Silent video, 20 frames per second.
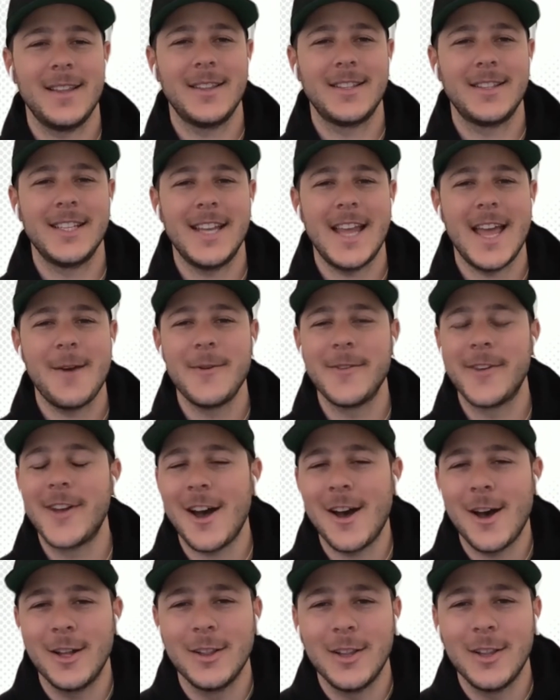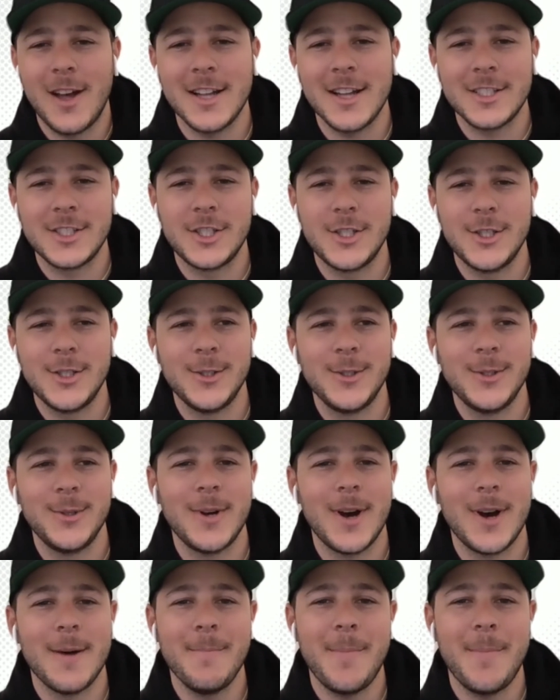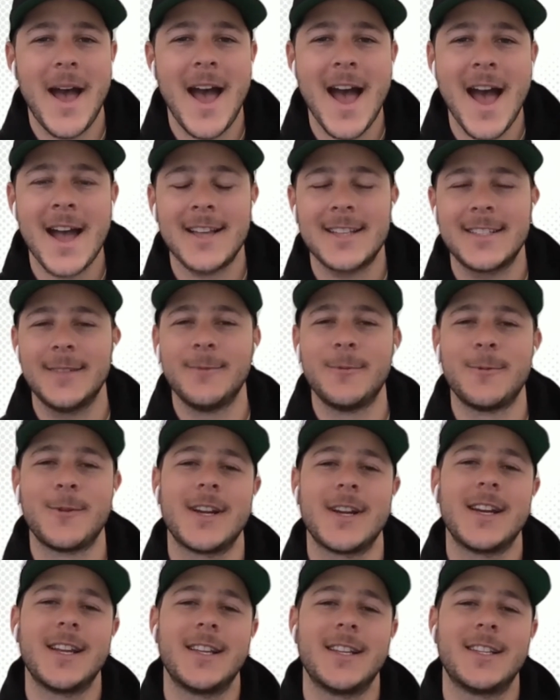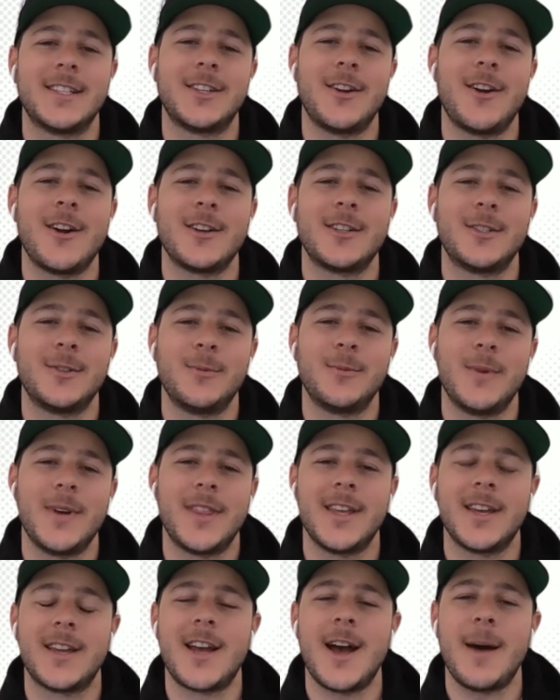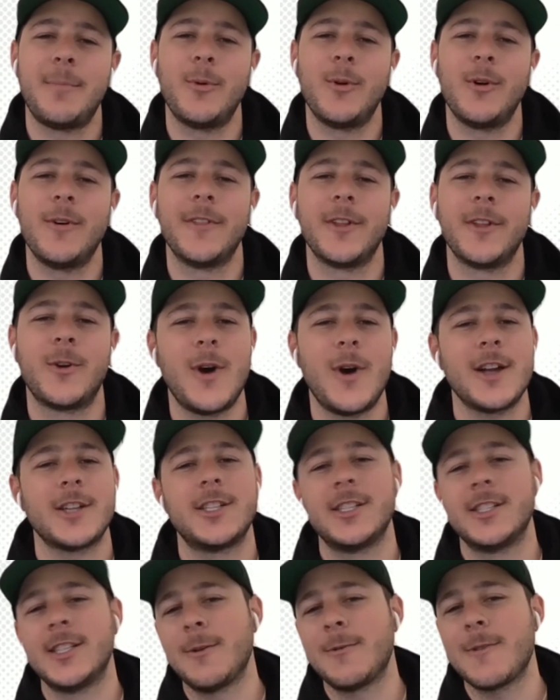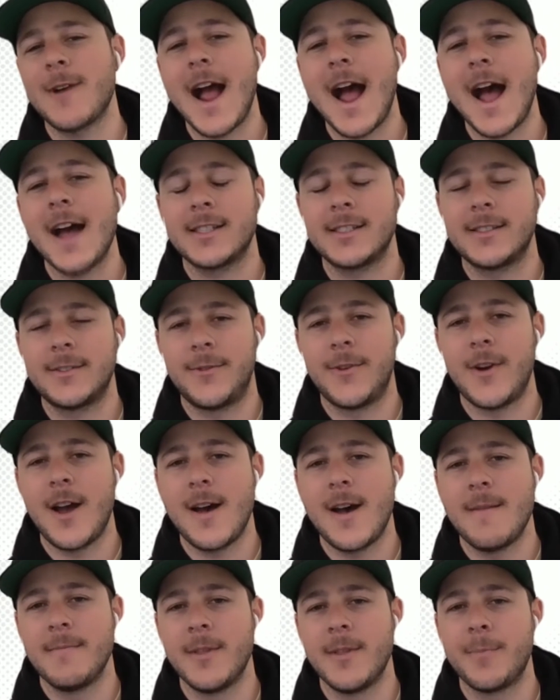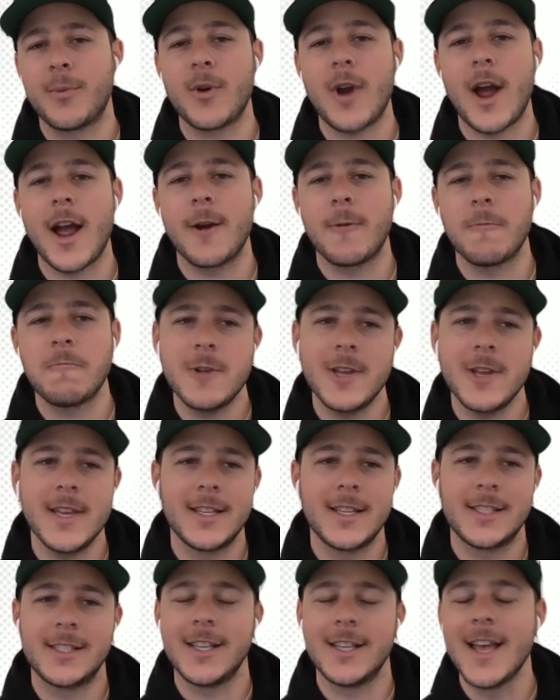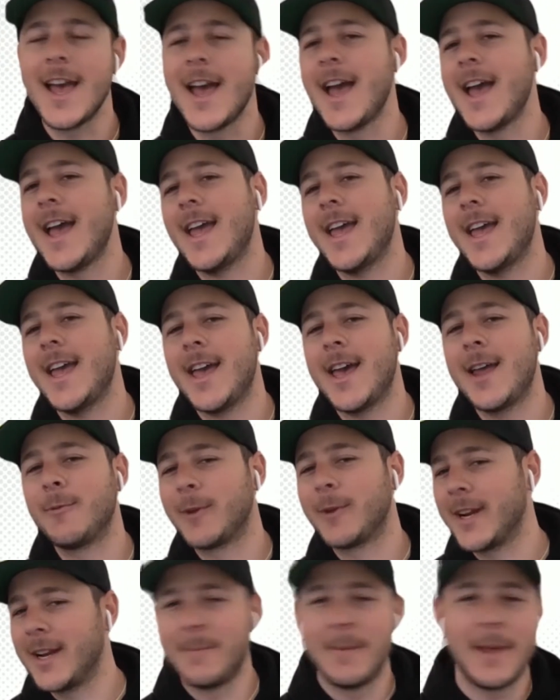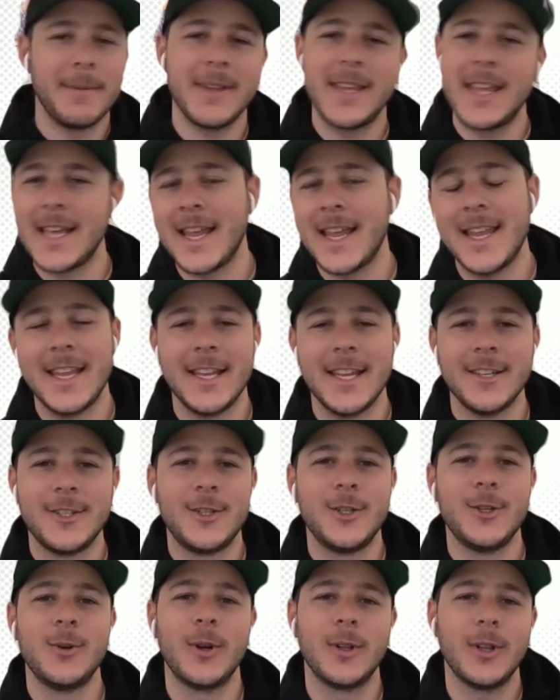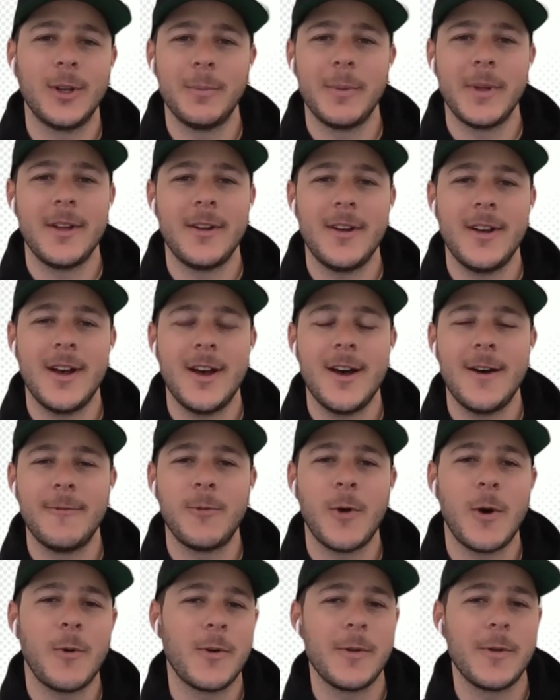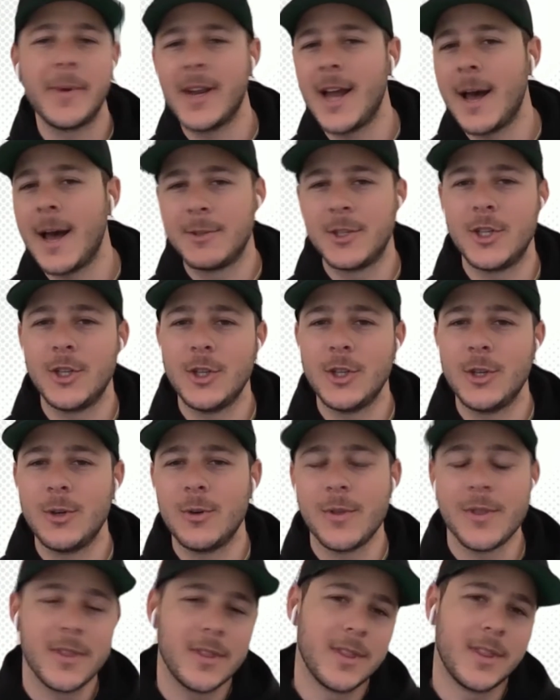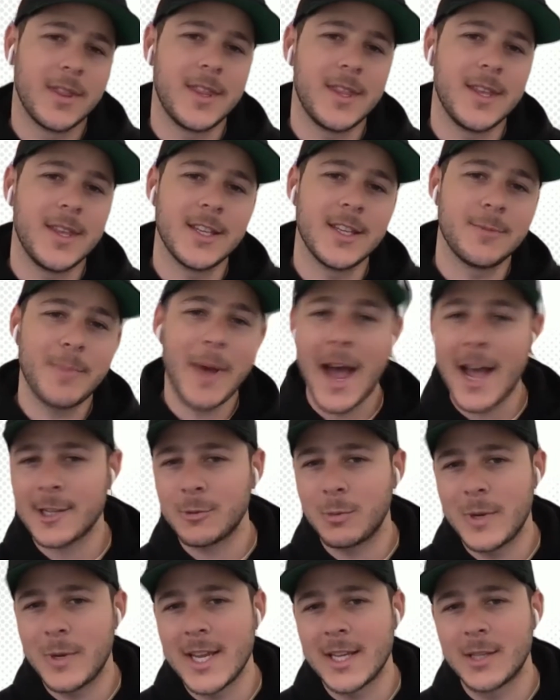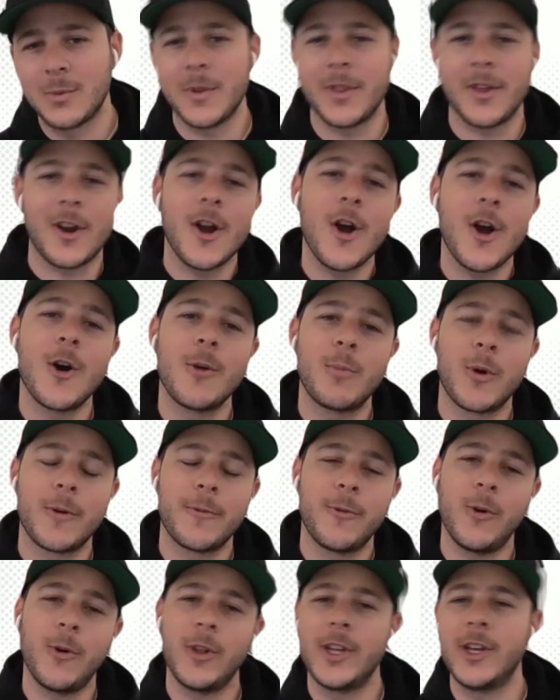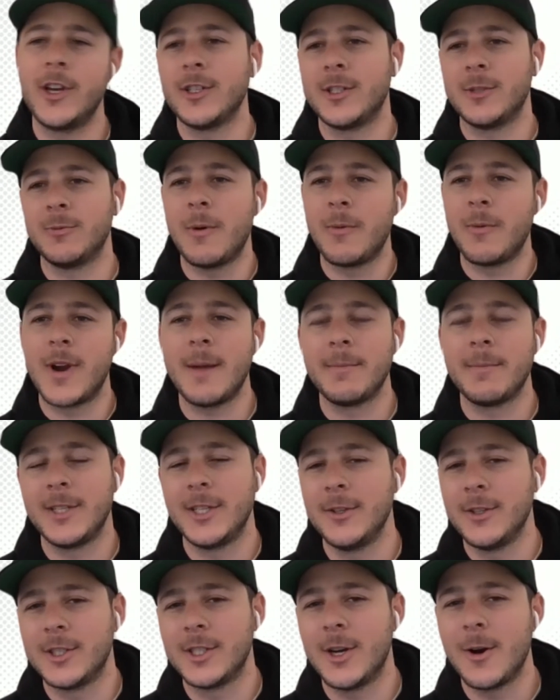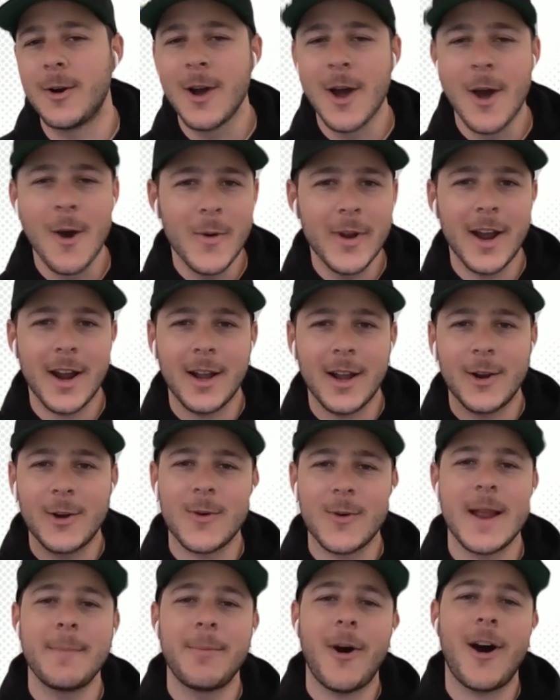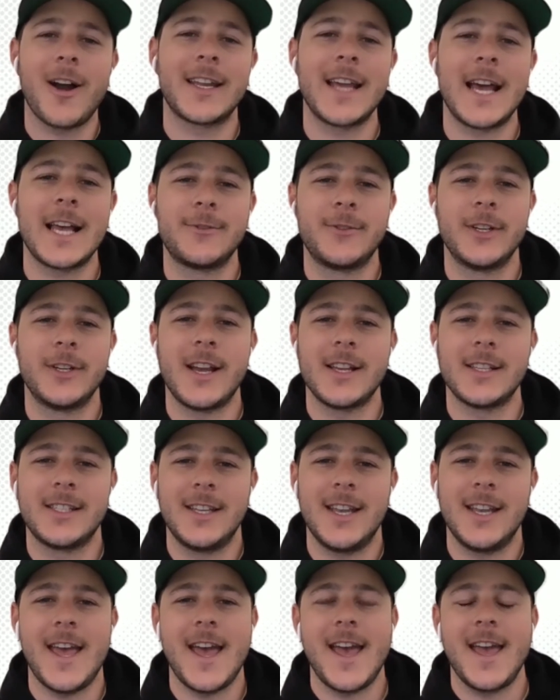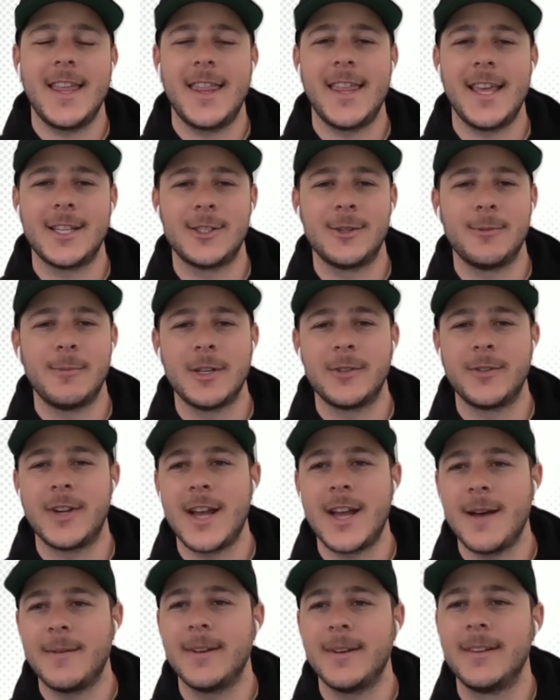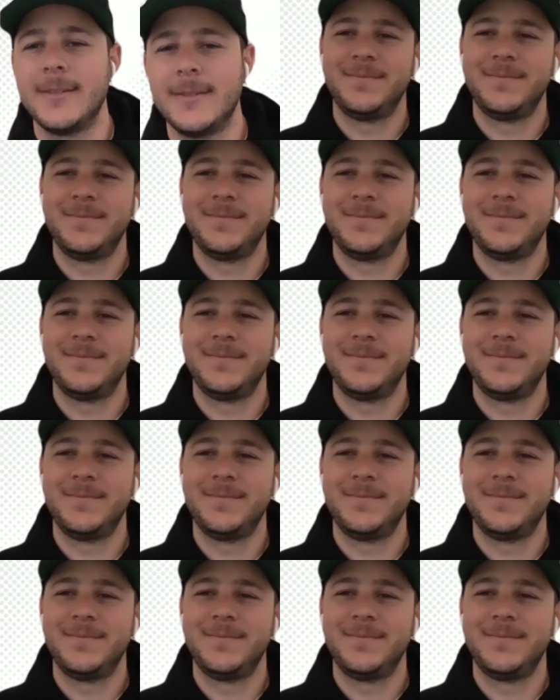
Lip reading: Today we've got a lot to unpack. We're going to start with a couple of the questions that were asked from the prior weeks, and we're going to maybe get into a little bit of what we've been up to these past weeks with our own portfolios and what we're up to. So we got a great podcast for you guys today. Thanks so much for coming.